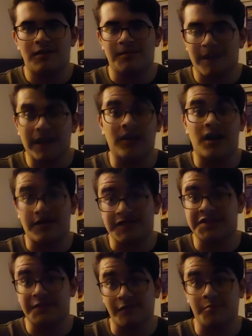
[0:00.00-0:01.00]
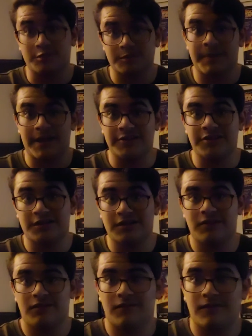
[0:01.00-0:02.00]
And by God, this film was magic.
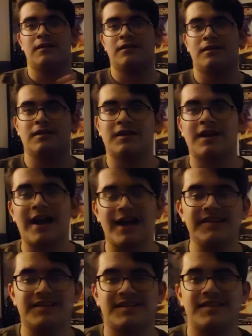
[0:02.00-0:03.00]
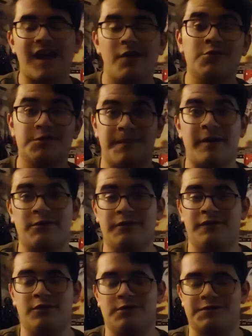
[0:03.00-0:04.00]
Guys, that was my
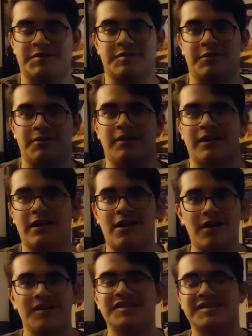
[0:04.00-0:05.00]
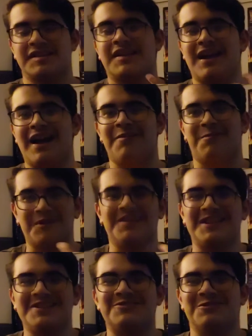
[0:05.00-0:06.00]
review of Soul. Honestly, I
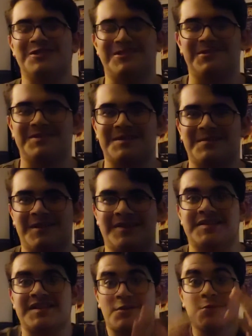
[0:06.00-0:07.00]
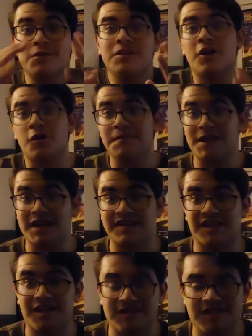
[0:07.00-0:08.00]
really enjoyed doing something like this, and I really hope you guys
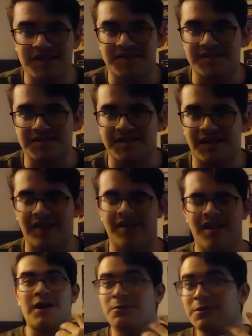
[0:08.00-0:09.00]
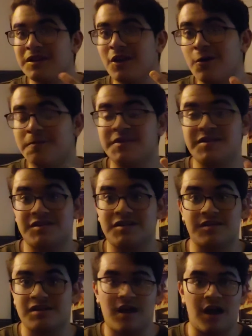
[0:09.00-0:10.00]
get a chance to see it. I really hope this
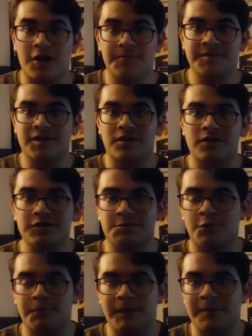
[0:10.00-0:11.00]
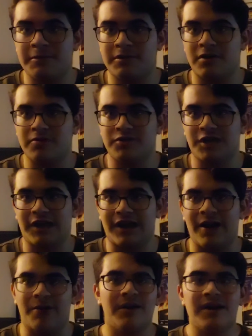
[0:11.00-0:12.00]
just helps encourage more people to go check it
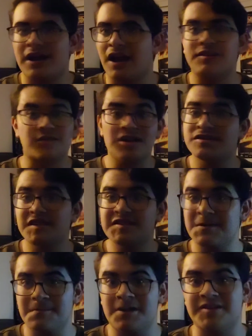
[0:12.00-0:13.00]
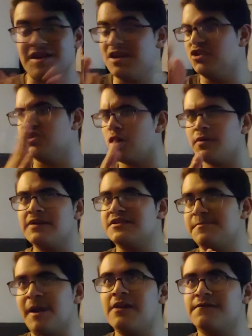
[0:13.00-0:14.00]
out. It's on Disney Plus, and you don't have
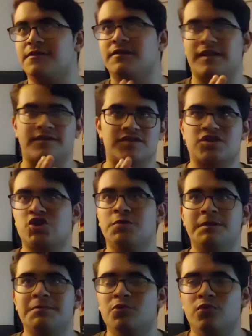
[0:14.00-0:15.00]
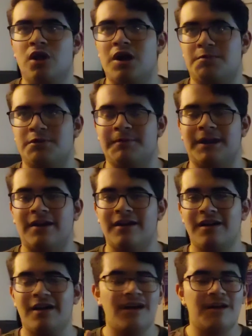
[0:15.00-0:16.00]
to pay for it like the stupid Mulan premiere.
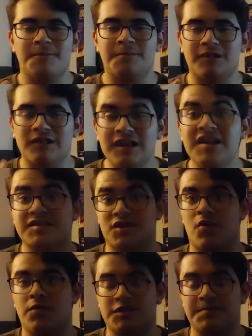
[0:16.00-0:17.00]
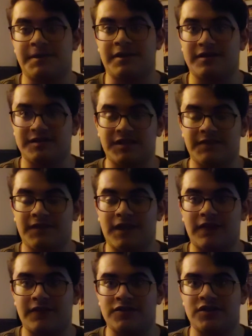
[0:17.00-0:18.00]
Please go experience it if you
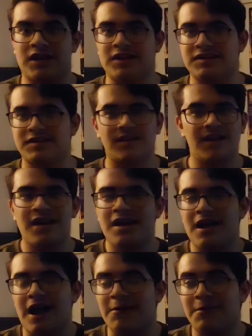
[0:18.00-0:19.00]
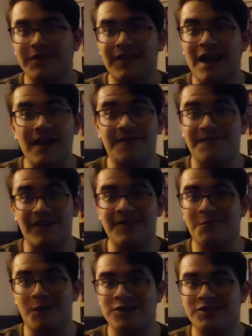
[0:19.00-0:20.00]
get the chance. I really had
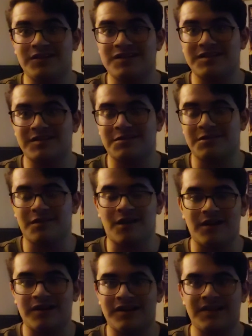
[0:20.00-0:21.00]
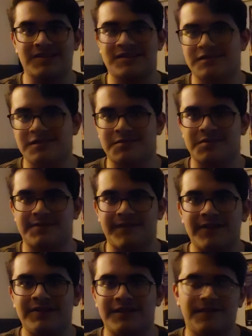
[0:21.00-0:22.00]
fun watching this during the holidays. This was a
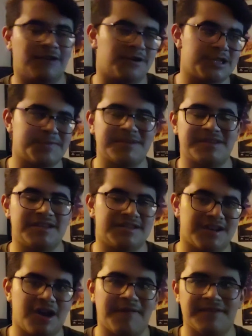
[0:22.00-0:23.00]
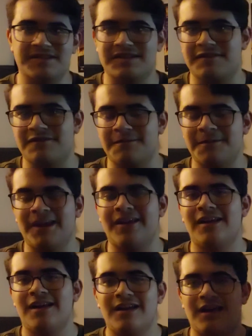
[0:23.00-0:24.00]
very different Christmas season, obviously, for me,
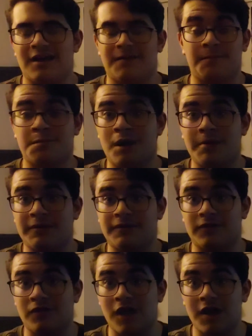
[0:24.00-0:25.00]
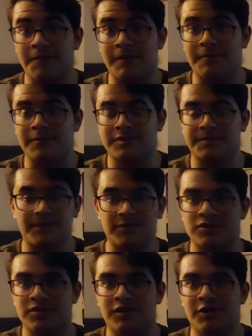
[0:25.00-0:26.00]
and probably for a lot of people,
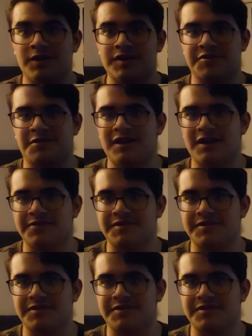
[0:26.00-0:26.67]
especially in the US right now.